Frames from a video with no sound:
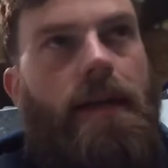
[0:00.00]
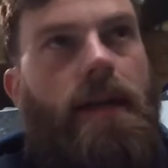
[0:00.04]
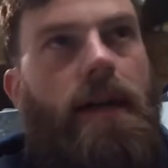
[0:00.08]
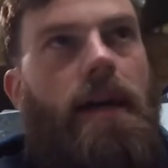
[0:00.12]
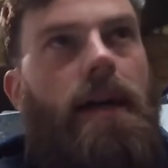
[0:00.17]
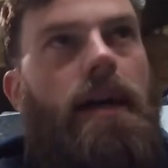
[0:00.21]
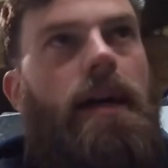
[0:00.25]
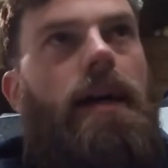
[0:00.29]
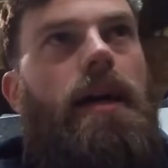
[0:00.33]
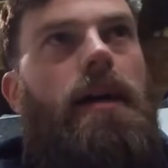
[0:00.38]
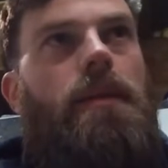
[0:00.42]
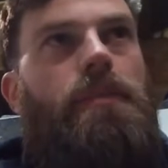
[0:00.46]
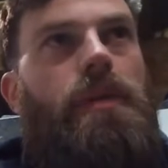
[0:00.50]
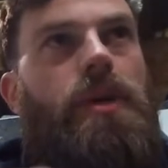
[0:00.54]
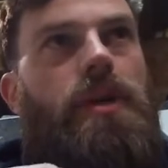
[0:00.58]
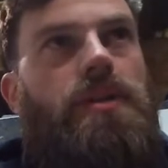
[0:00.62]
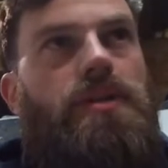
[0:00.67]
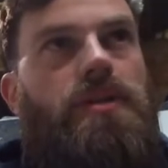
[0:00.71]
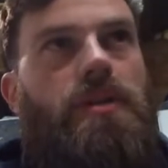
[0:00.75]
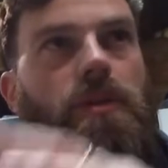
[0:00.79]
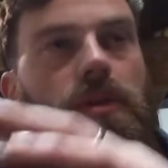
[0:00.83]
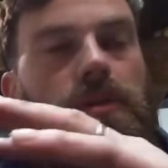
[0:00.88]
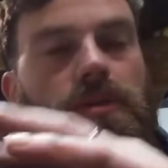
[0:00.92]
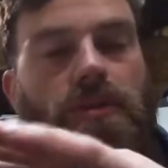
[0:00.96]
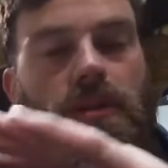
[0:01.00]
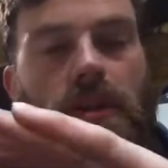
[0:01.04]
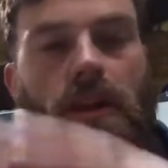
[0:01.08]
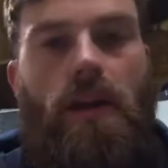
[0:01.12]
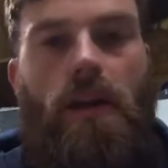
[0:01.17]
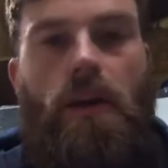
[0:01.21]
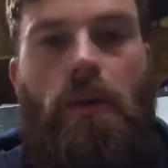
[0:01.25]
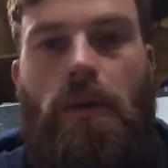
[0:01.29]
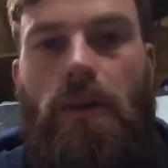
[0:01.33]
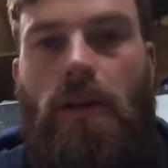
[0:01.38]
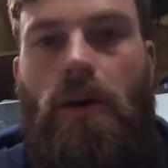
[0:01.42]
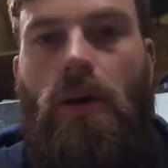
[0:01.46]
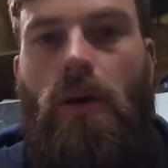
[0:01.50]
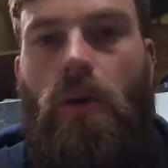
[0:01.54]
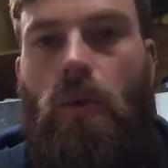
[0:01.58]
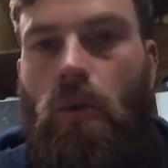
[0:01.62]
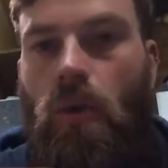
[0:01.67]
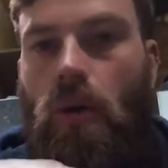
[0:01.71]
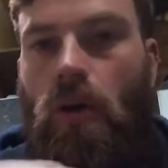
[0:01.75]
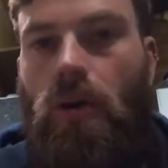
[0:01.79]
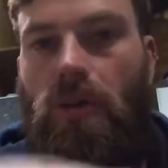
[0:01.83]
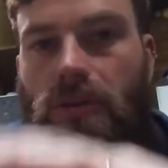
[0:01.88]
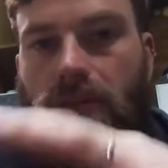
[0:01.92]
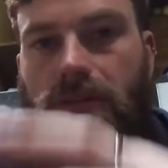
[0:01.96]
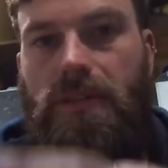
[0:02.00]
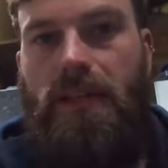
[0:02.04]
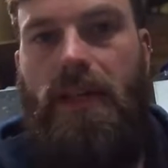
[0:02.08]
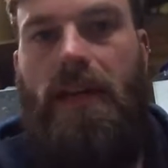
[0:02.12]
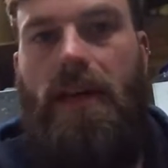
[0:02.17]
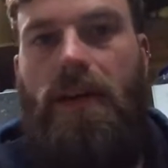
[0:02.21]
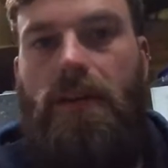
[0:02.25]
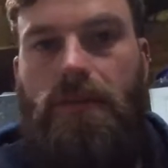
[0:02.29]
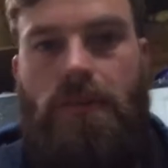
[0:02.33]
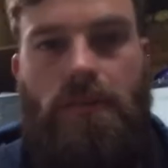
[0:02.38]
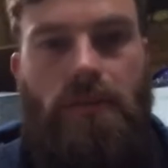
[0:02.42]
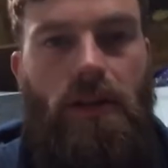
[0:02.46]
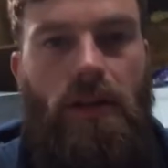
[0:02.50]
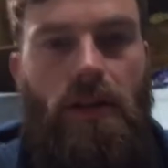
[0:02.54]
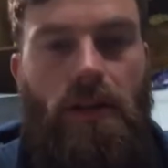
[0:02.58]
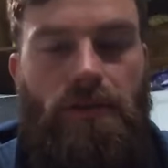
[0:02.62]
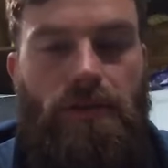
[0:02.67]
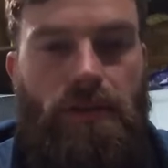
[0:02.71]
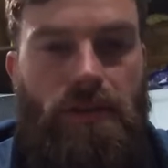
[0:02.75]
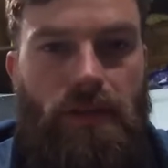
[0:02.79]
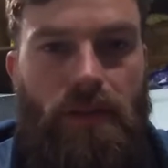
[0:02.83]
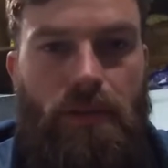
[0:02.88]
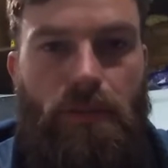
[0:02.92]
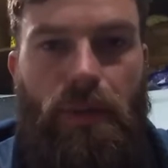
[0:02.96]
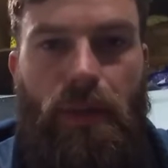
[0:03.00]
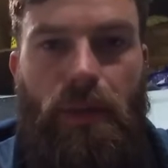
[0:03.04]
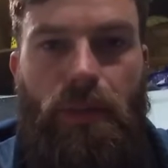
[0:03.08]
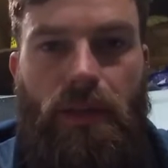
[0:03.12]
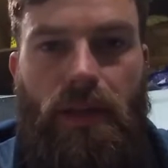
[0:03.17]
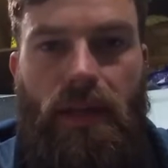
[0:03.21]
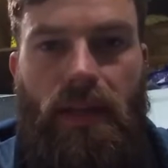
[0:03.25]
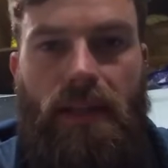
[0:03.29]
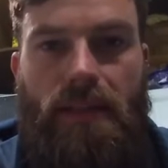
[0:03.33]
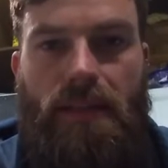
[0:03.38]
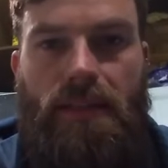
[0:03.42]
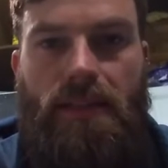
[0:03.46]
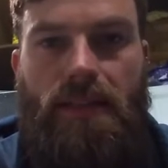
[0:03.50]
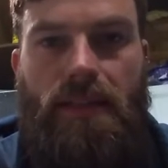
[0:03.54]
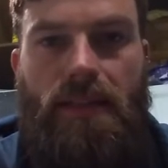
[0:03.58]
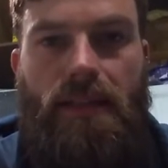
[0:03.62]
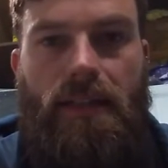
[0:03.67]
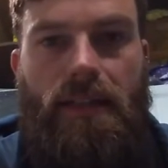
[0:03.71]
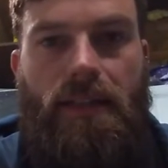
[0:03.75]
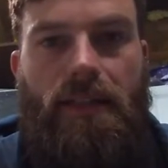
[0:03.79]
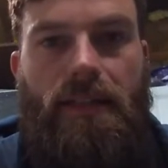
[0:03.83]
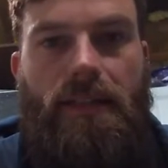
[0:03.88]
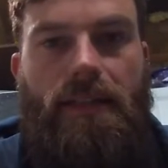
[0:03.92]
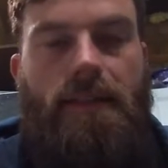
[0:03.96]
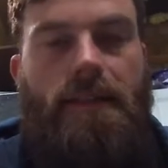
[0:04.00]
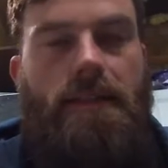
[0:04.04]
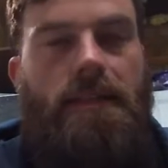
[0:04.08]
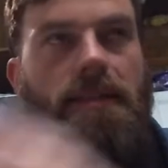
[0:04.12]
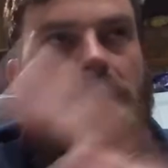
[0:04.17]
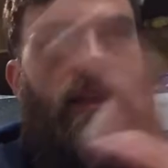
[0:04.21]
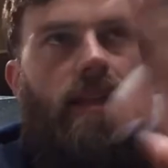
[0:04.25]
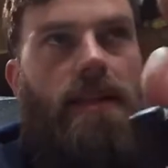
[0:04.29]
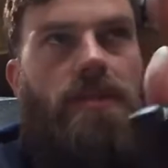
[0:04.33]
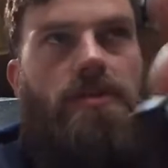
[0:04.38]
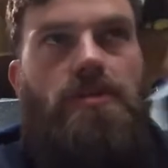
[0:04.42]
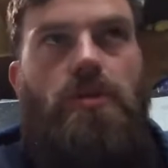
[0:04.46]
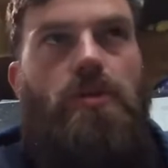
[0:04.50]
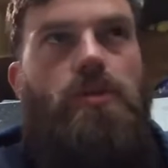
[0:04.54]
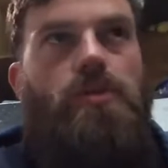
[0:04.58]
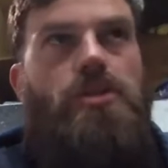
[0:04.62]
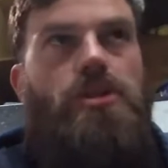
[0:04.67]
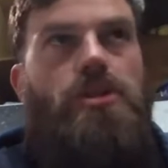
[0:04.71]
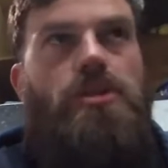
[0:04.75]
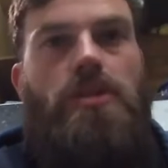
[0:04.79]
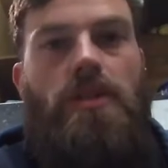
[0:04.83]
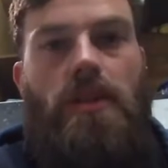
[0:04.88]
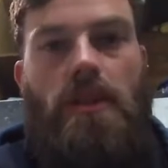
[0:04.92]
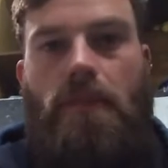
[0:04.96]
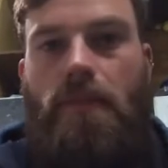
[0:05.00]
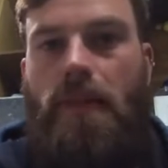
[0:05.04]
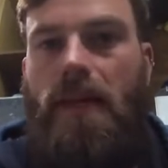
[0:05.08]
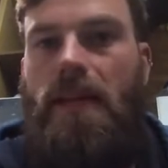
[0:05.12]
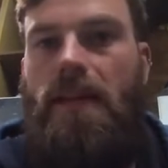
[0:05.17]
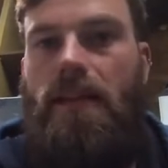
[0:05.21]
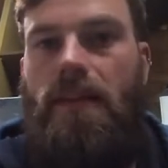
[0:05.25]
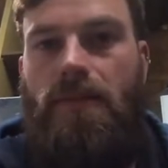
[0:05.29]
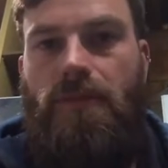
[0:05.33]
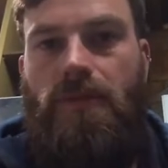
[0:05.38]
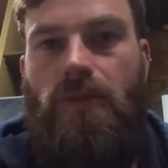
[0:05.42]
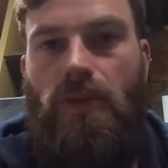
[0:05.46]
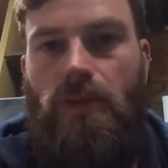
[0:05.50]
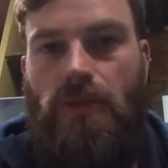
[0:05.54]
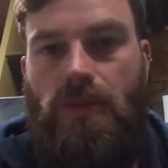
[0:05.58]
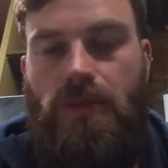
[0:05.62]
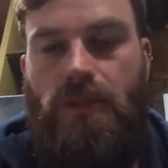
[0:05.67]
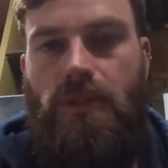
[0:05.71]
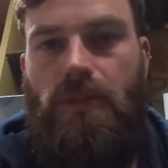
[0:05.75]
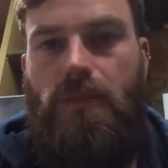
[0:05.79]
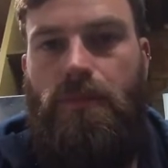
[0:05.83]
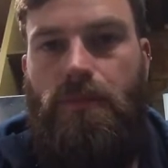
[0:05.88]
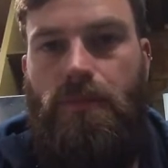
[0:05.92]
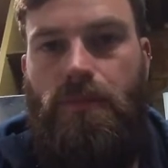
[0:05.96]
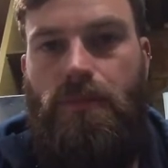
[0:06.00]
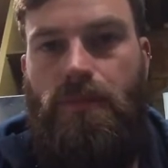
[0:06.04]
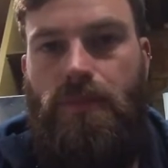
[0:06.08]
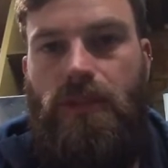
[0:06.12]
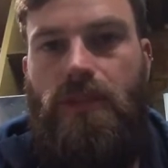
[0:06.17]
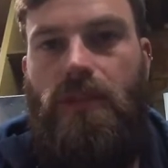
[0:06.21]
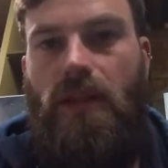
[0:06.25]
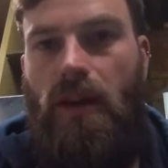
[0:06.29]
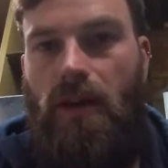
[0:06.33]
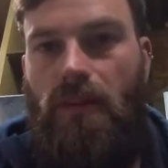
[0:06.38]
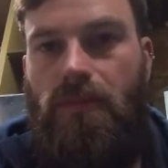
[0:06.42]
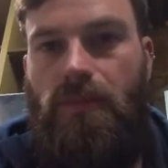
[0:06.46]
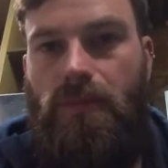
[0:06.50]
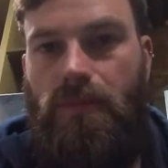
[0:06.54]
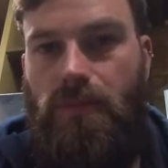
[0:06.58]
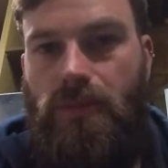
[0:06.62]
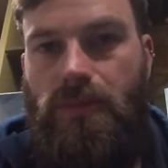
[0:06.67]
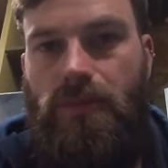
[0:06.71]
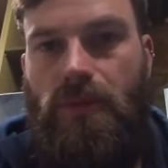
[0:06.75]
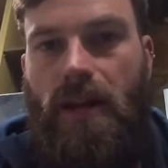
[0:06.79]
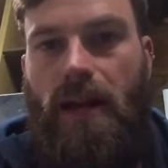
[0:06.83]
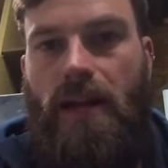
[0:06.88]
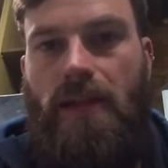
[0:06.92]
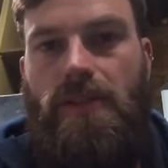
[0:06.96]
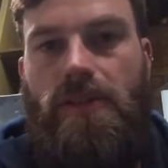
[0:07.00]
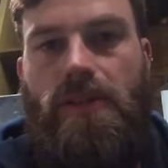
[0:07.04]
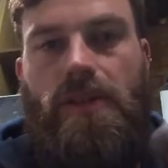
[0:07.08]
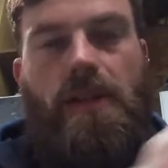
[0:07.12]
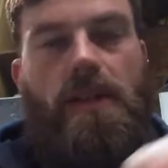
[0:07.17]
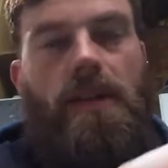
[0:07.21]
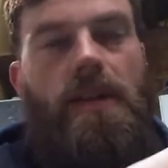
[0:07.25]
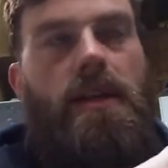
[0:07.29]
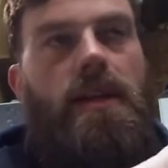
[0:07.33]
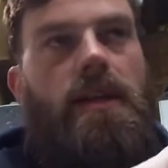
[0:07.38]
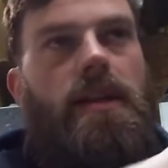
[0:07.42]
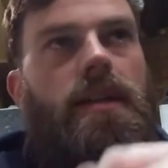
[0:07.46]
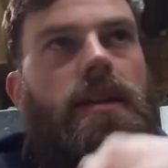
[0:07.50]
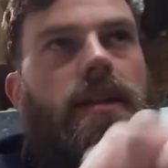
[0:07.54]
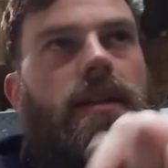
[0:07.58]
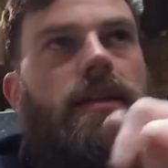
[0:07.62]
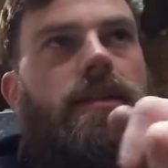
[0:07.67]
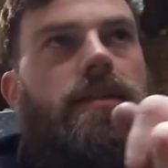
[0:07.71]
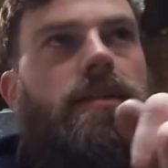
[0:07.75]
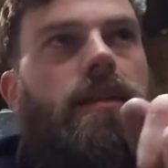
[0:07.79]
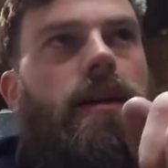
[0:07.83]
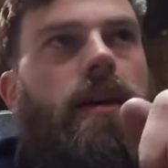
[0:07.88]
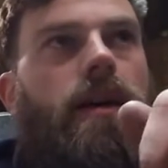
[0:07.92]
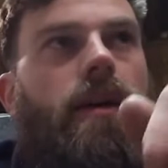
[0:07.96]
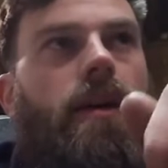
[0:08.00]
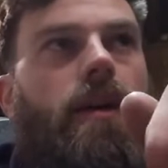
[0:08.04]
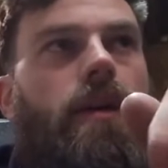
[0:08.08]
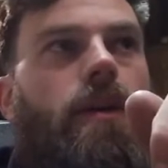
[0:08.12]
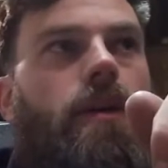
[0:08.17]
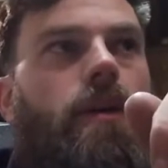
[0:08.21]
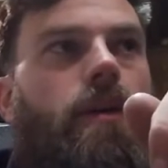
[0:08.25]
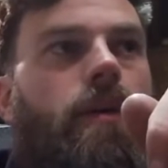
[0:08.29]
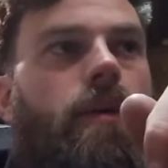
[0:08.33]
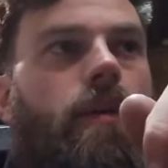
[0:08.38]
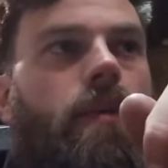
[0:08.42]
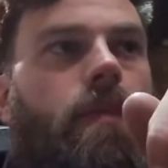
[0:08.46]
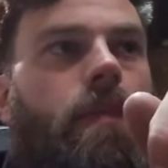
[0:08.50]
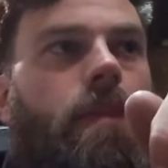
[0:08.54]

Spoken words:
And because I want to lower the whole lot down closer to the bulkhead, that's all just going to mean I've got to start from scratch. So